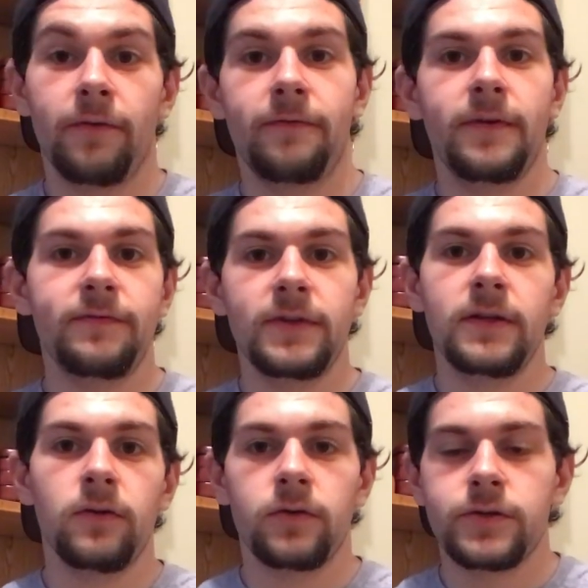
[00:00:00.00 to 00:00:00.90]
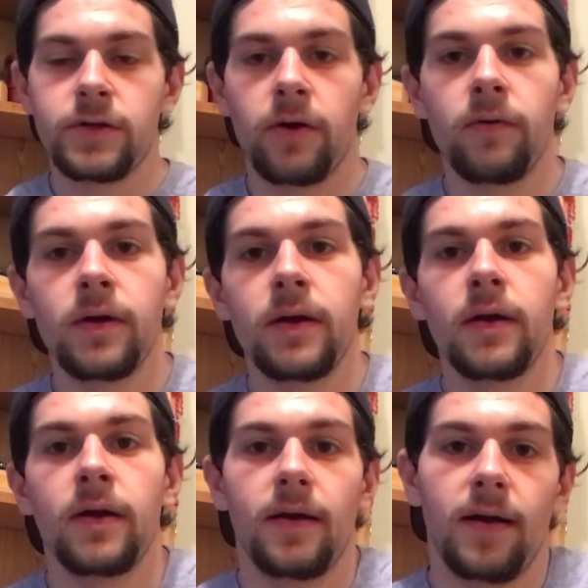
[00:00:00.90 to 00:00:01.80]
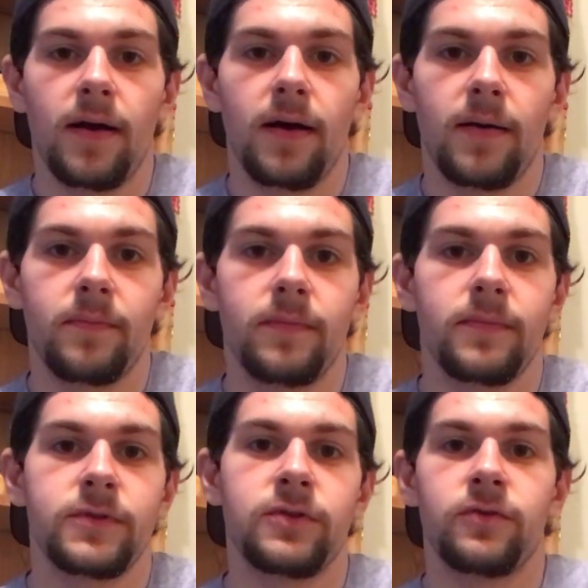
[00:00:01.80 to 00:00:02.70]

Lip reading: to 50 or so. So